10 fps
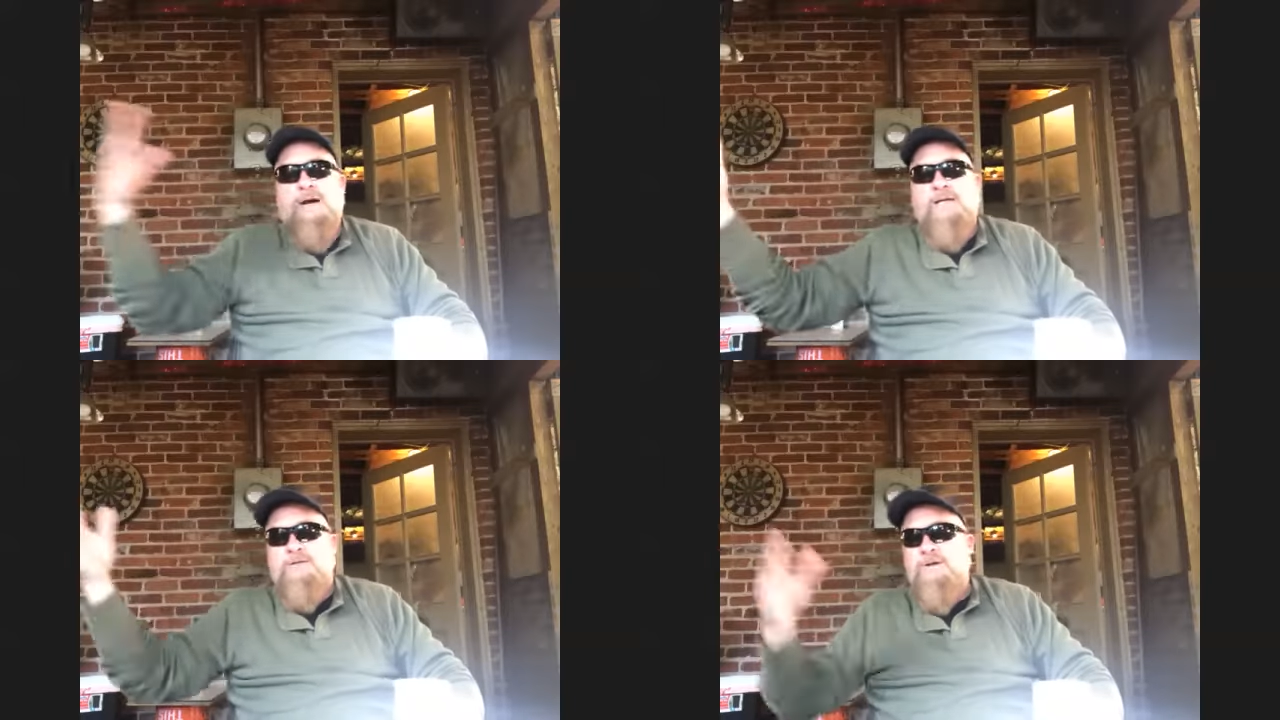
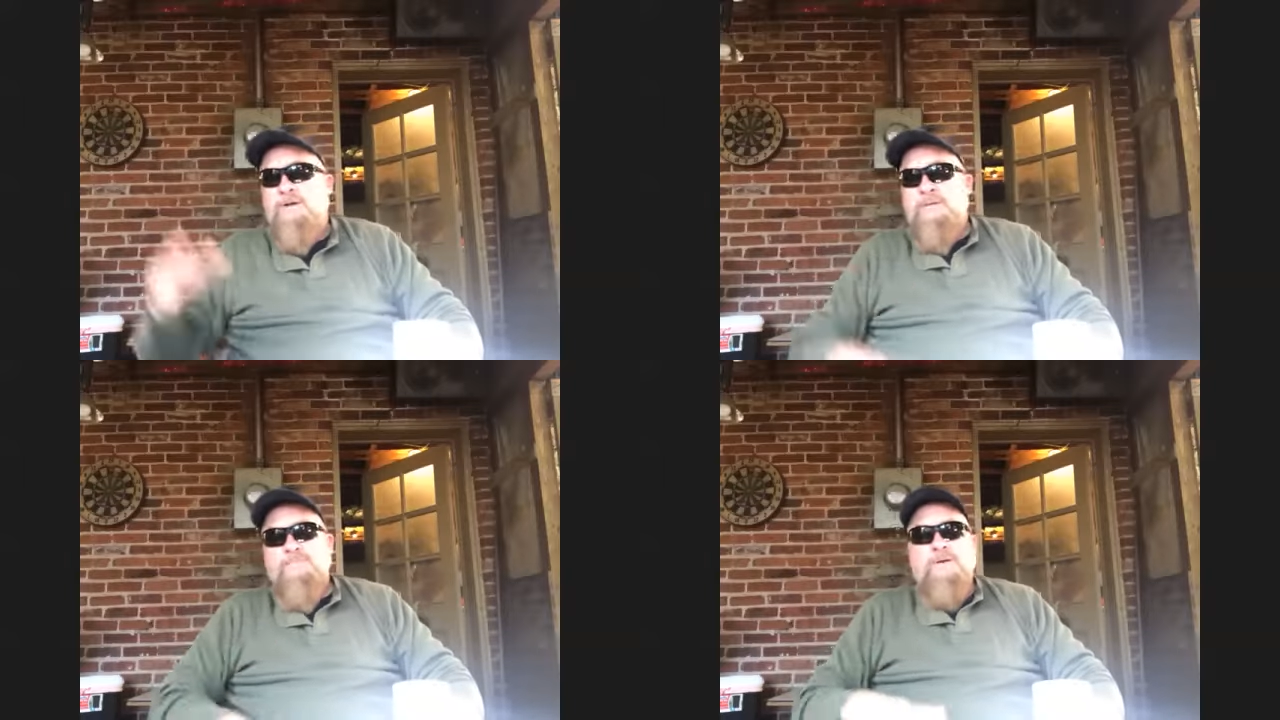guys are
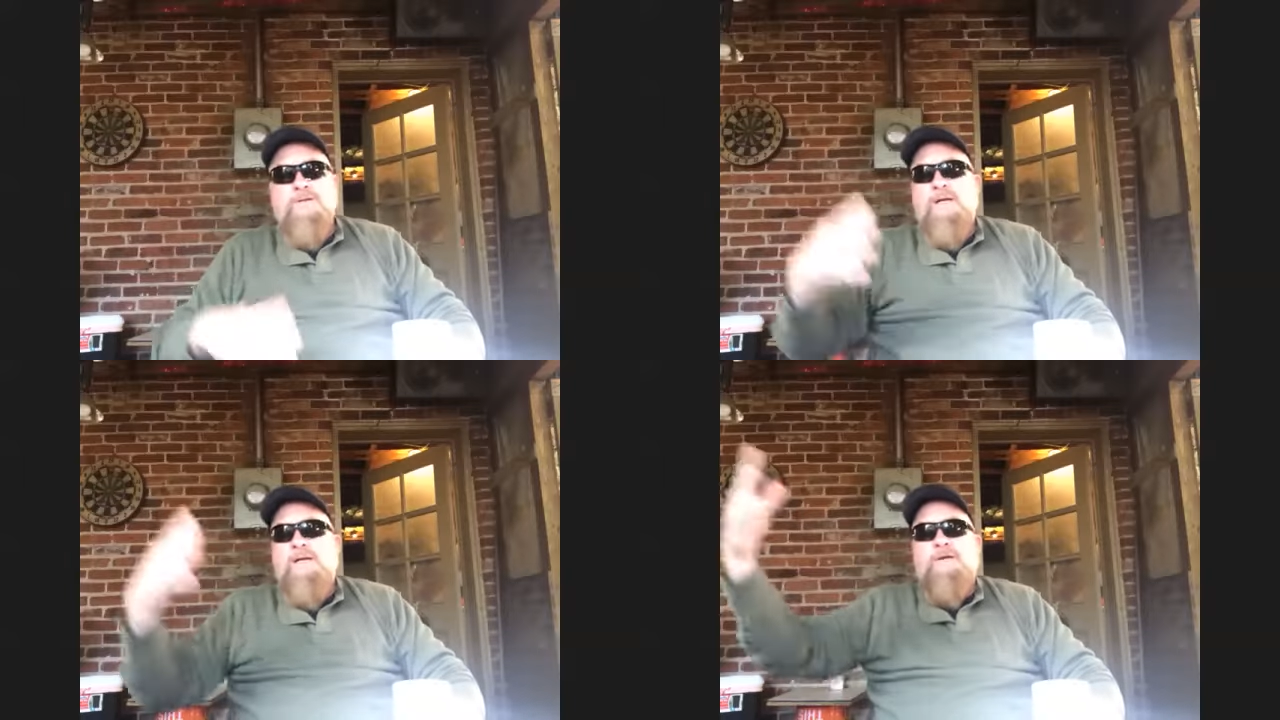
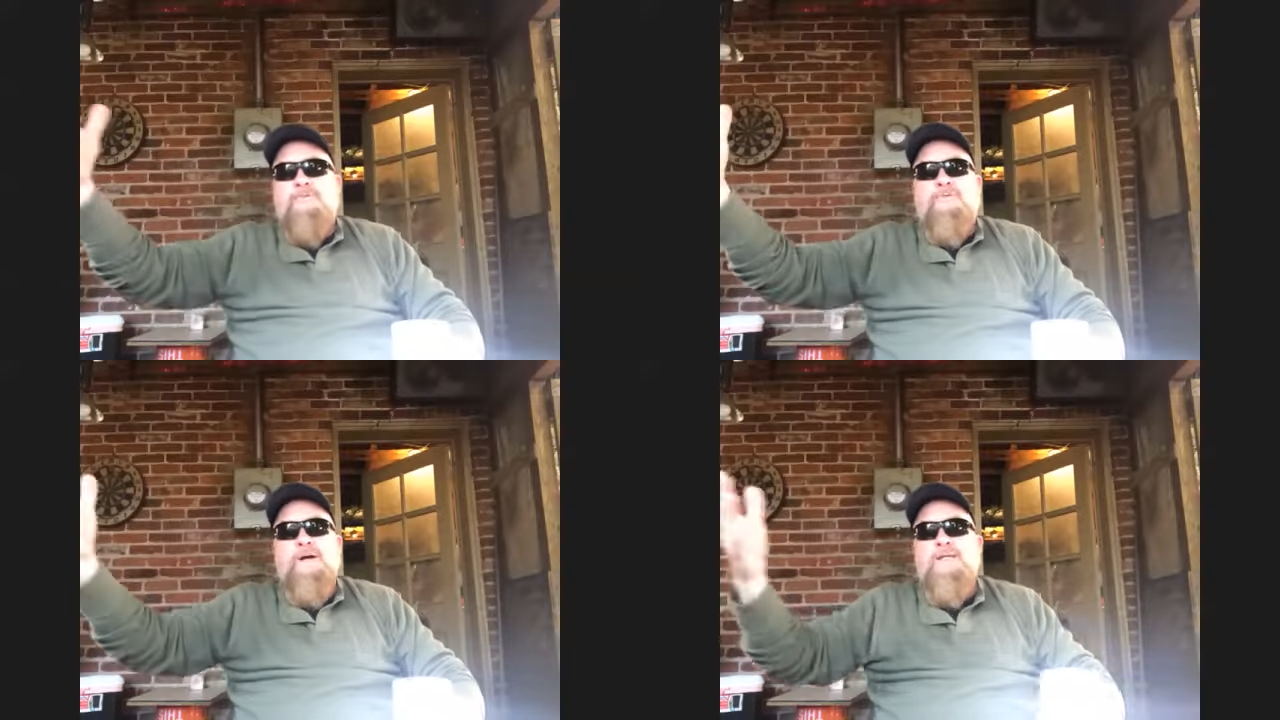seeing
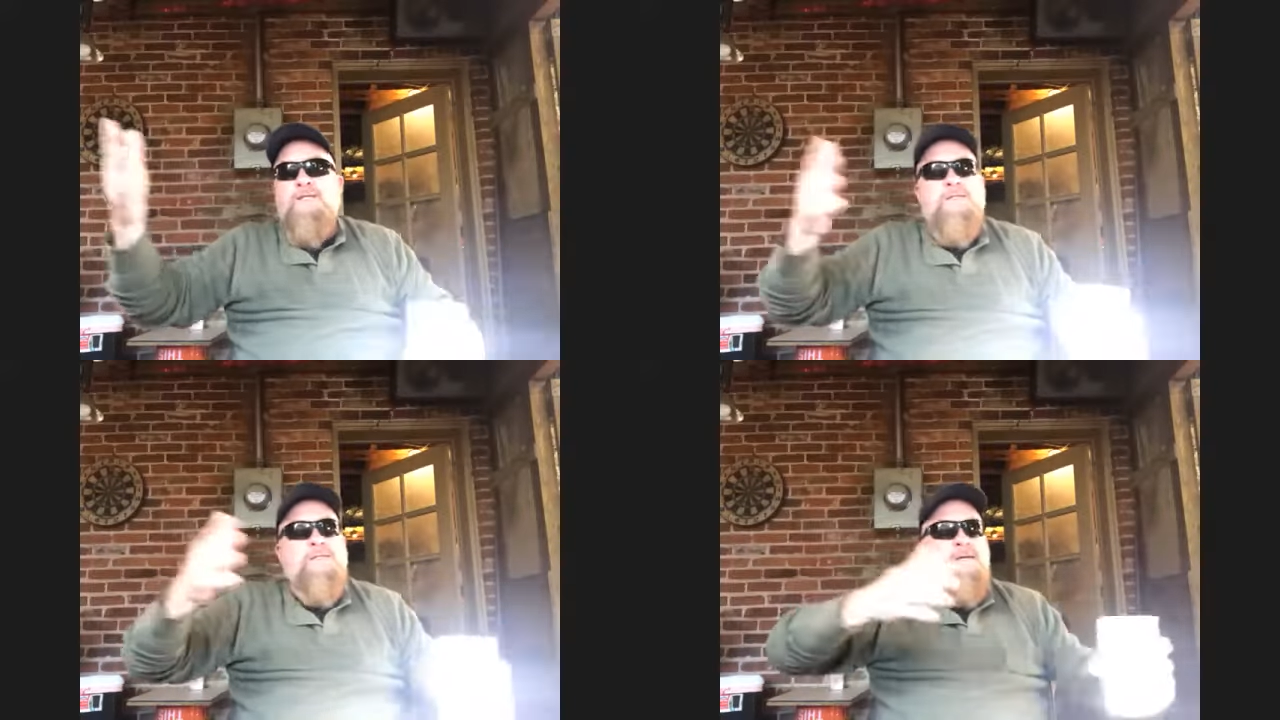your
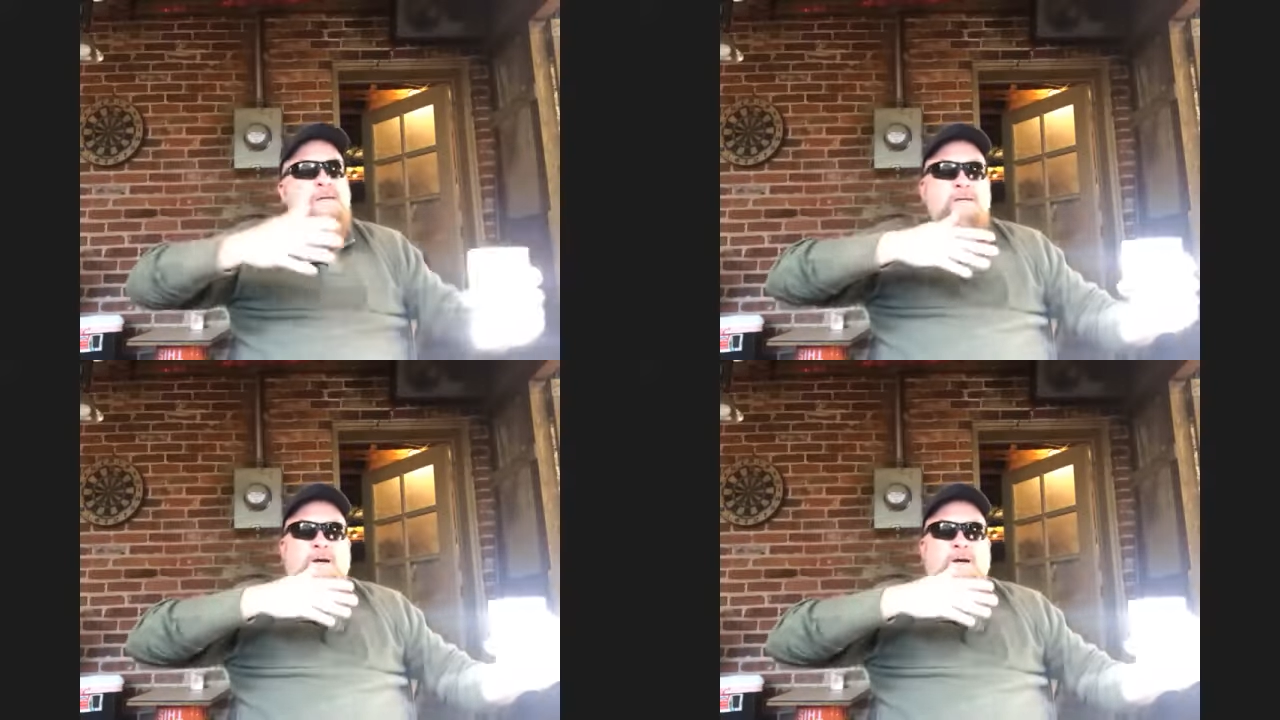friends